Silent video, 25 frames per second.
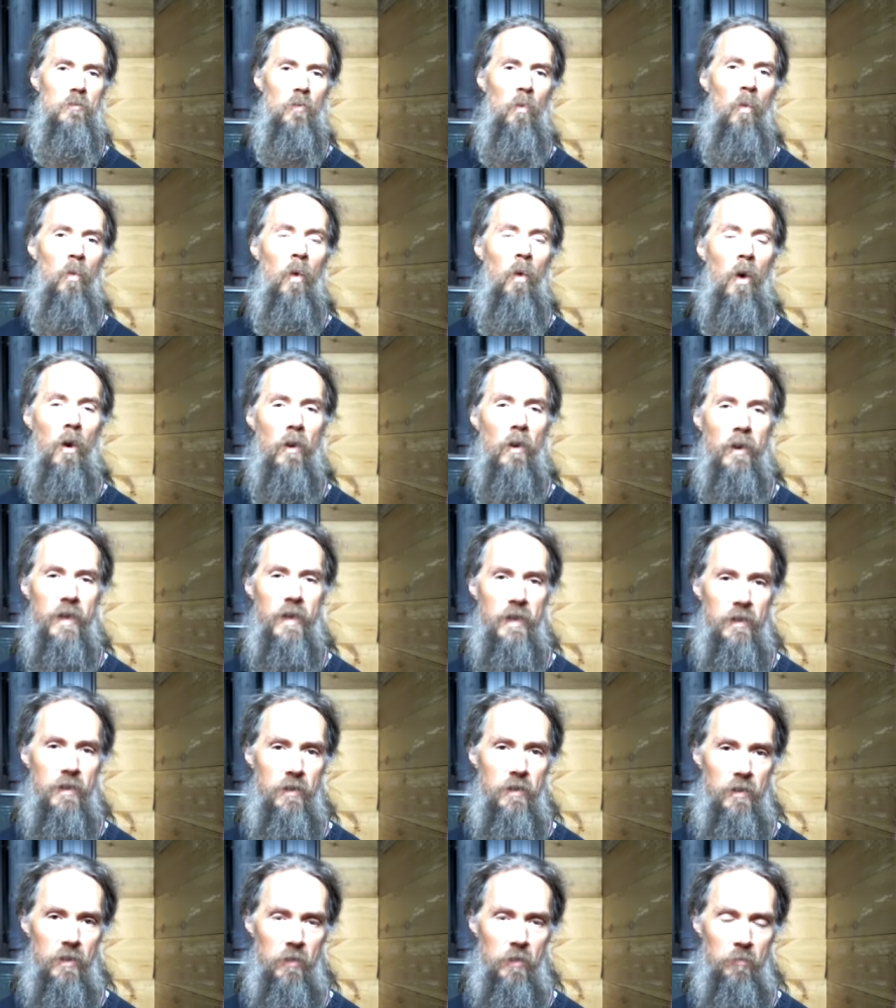
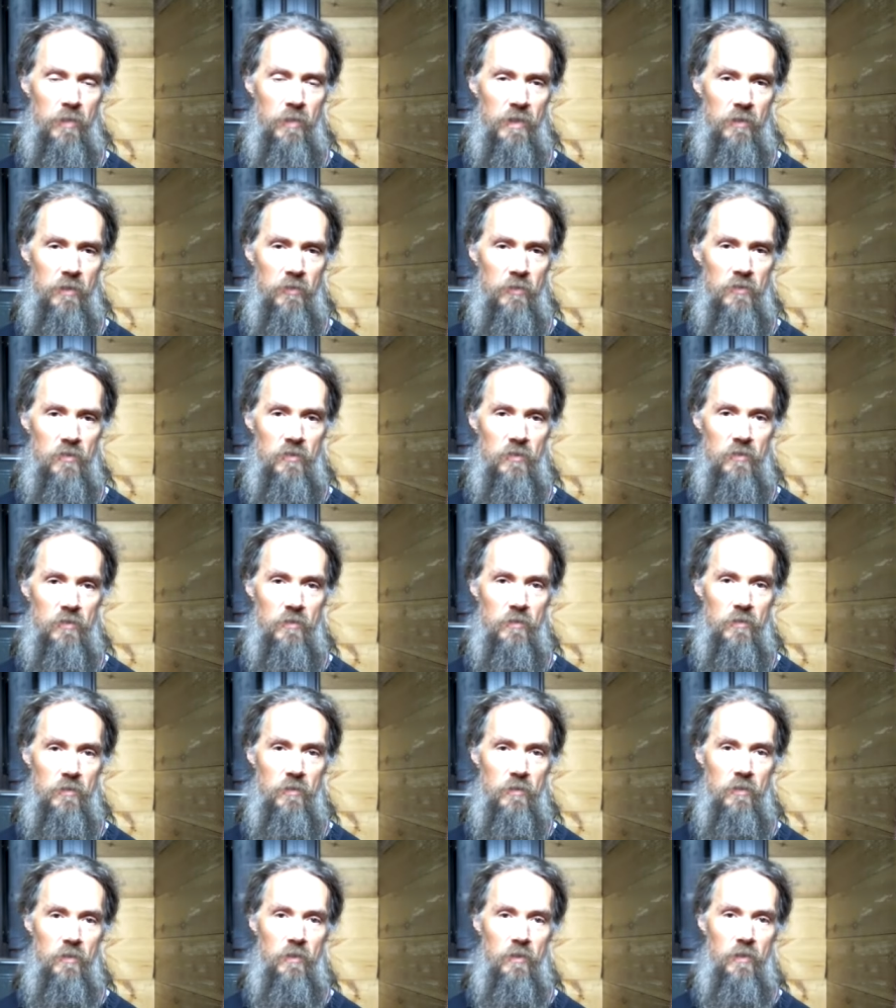worry appears.
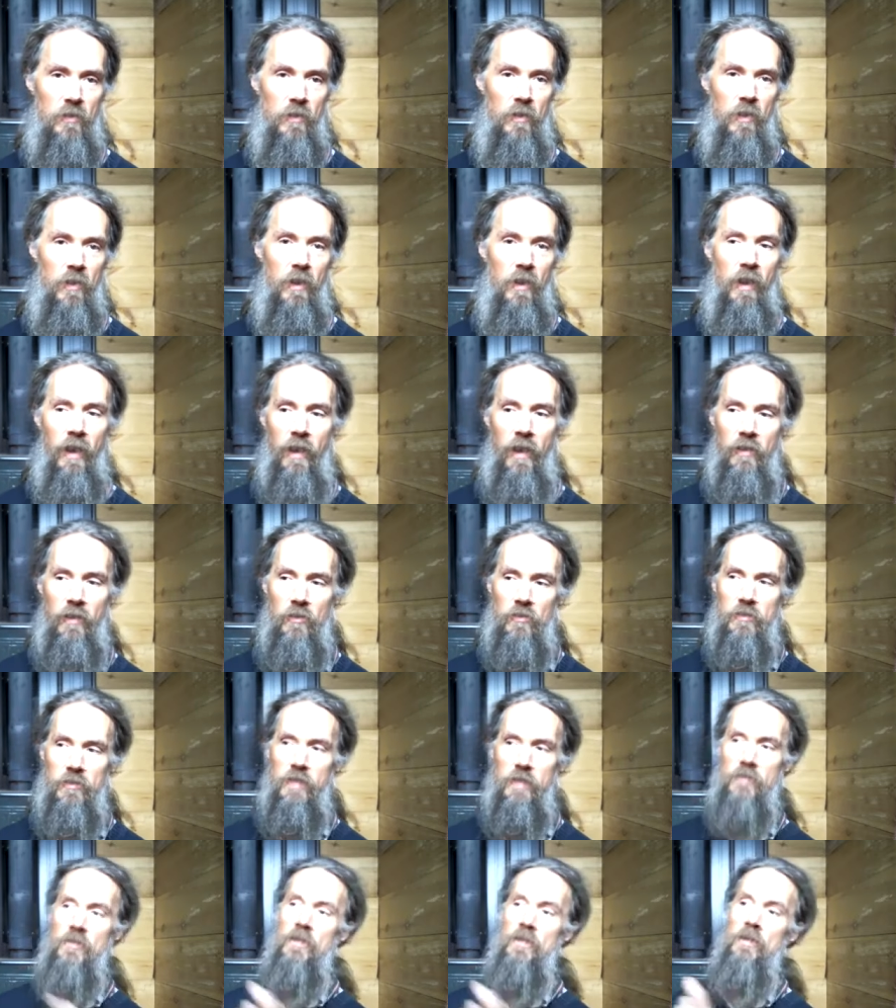And your
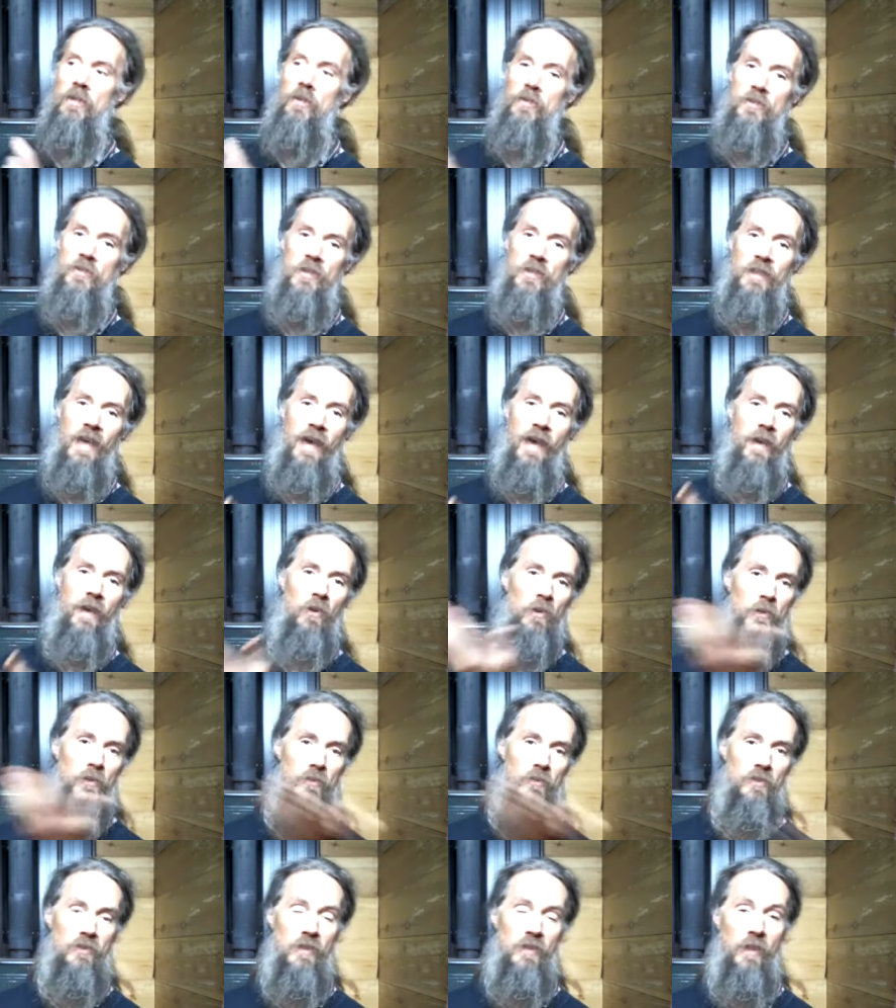attention goes to that, and
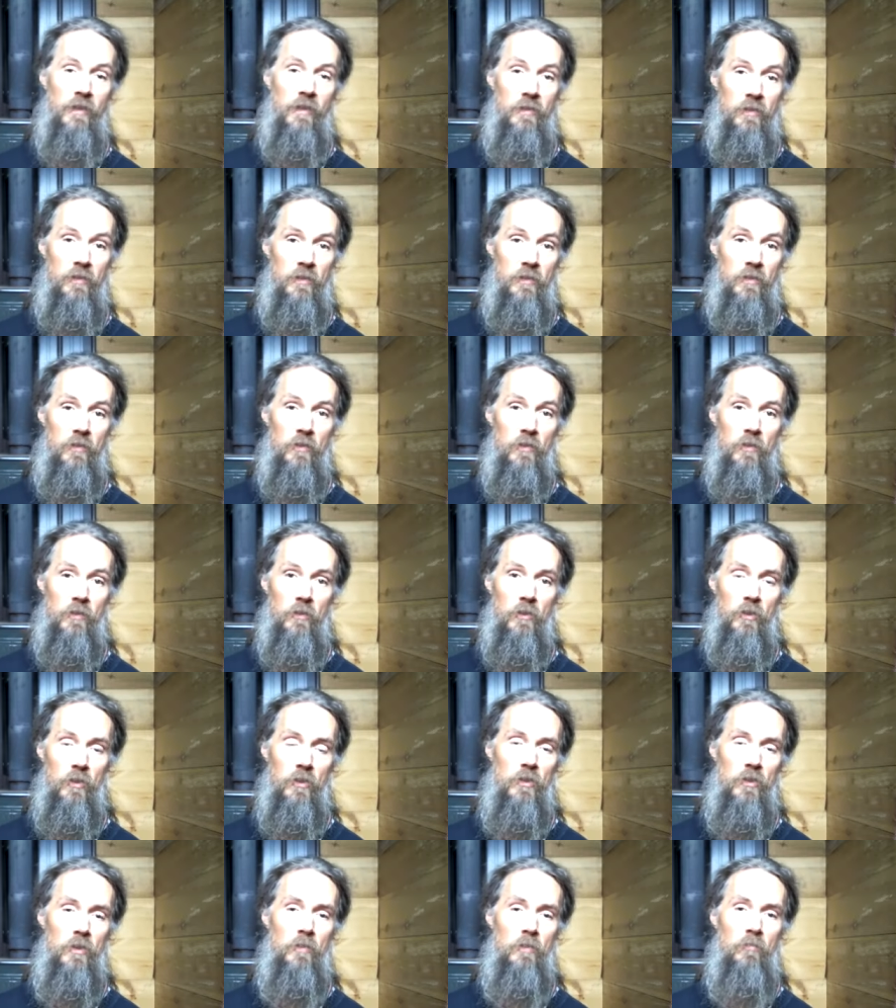all of a sudden,
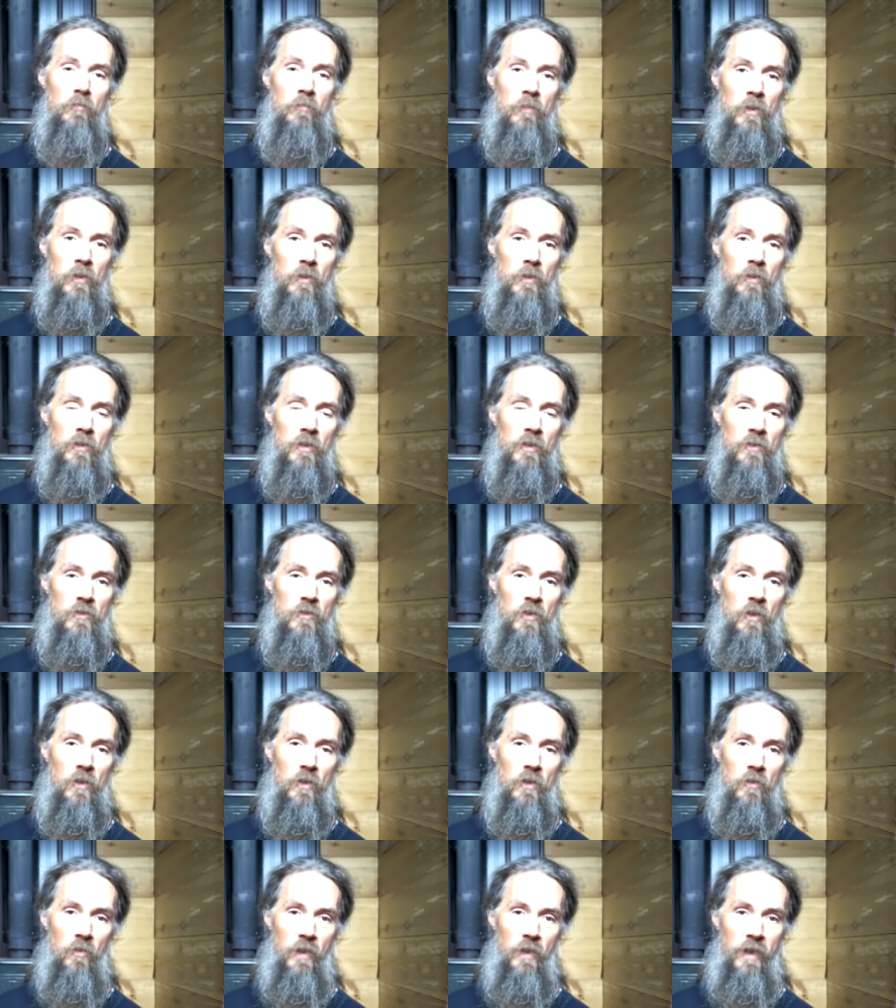your good mood has
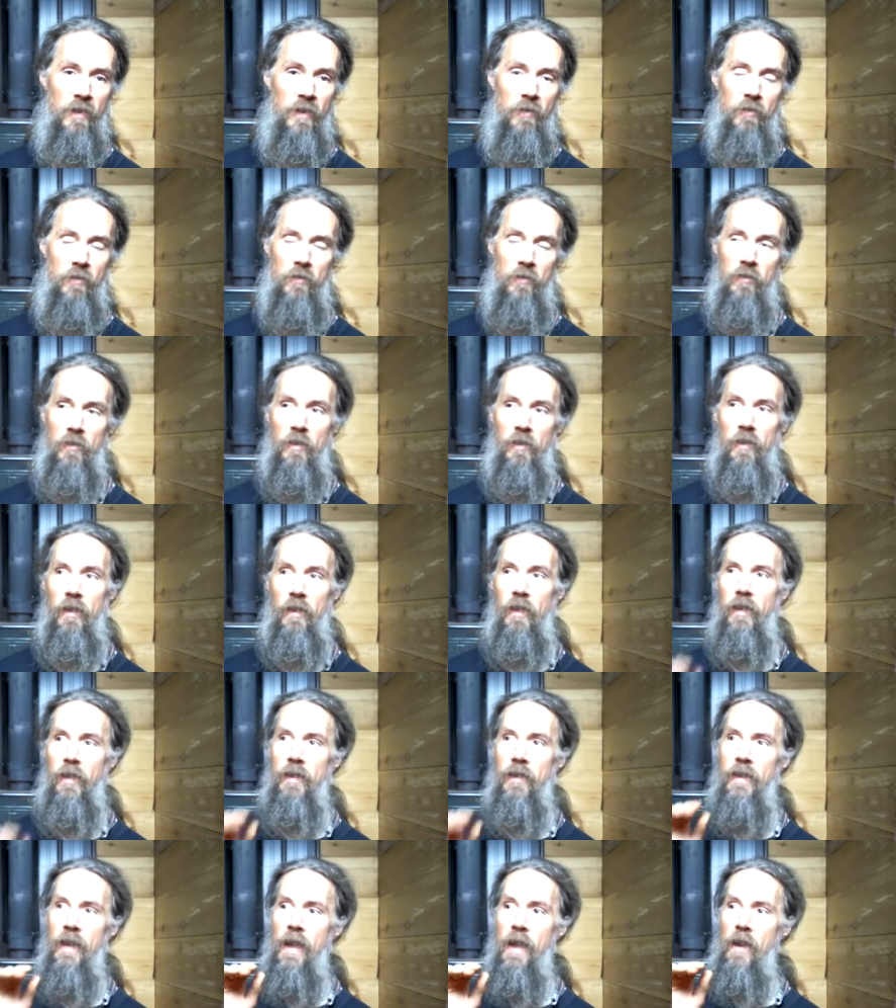gone away.
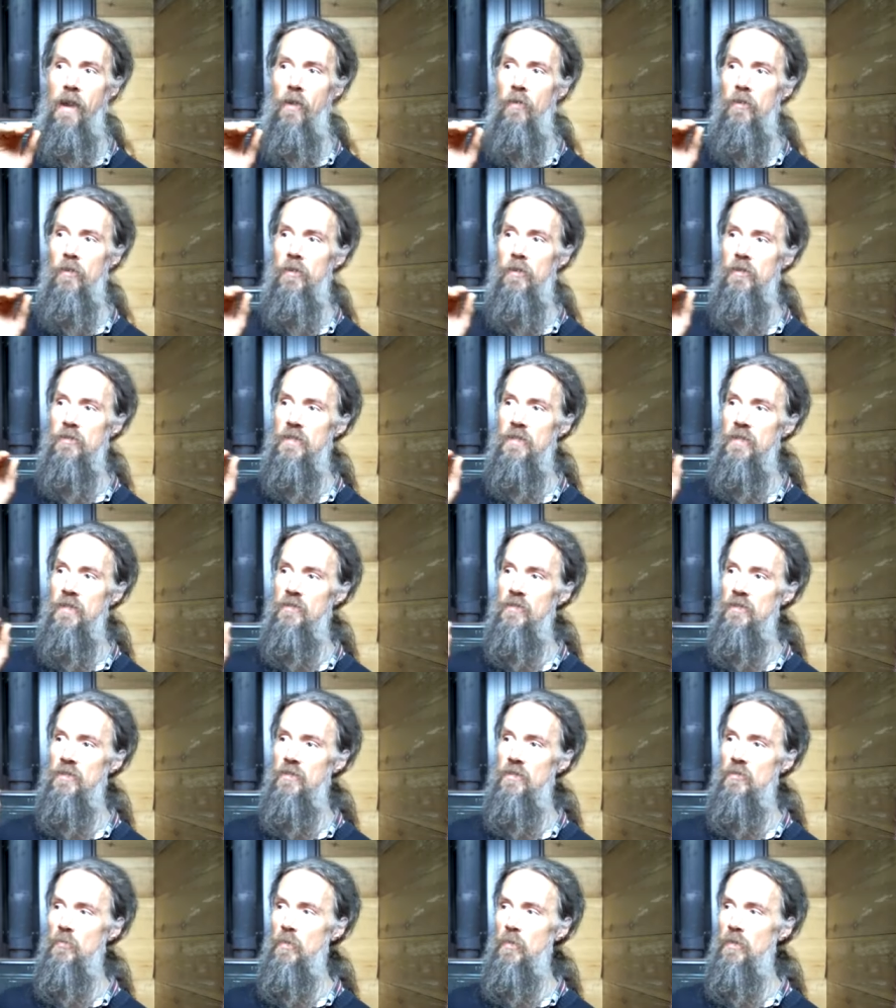And now your
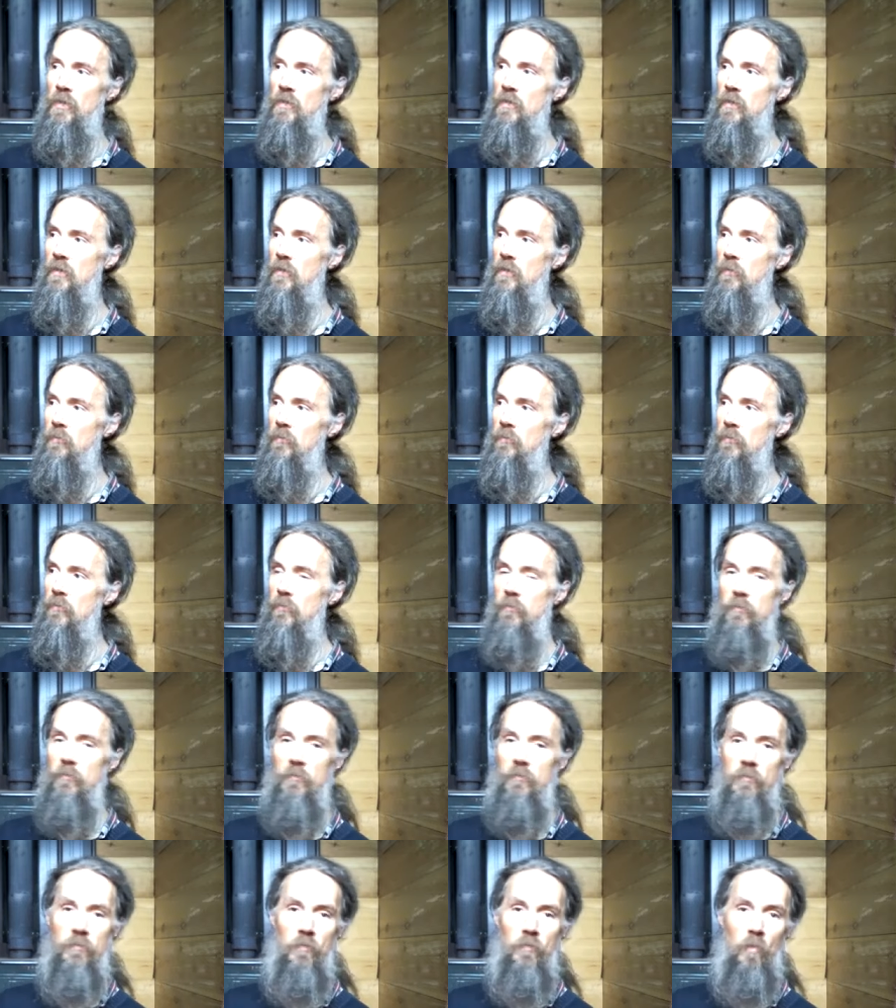attention is with the
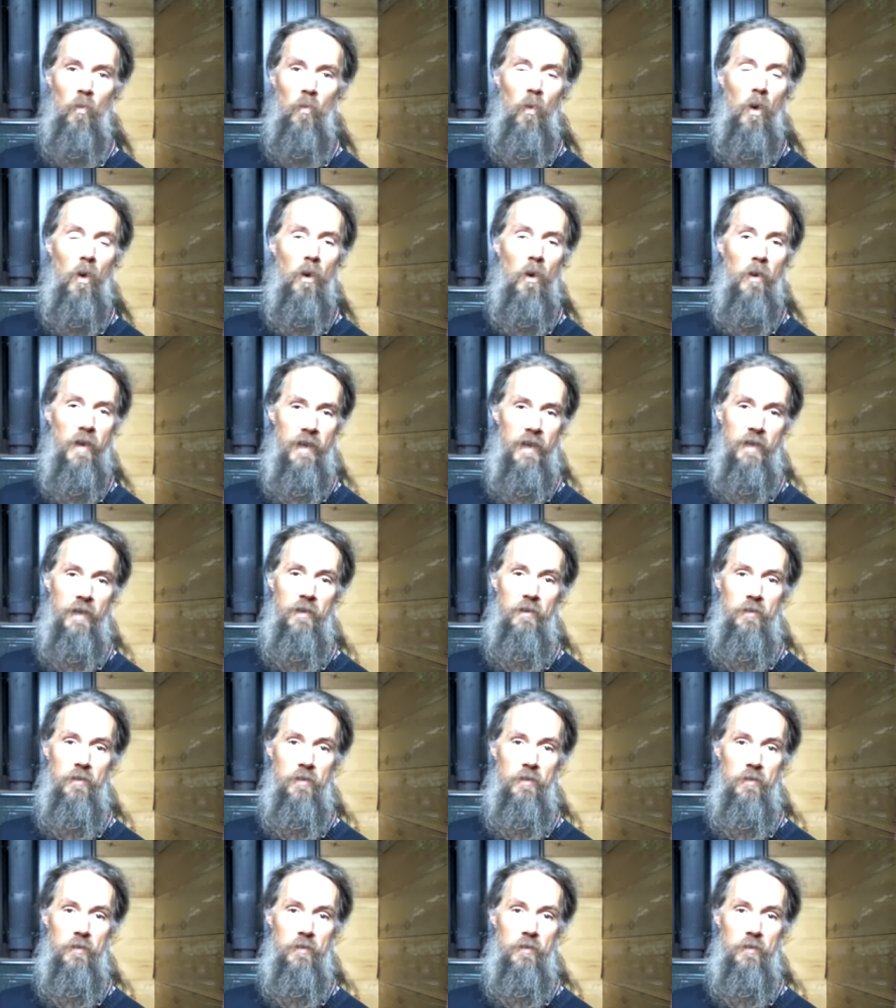worry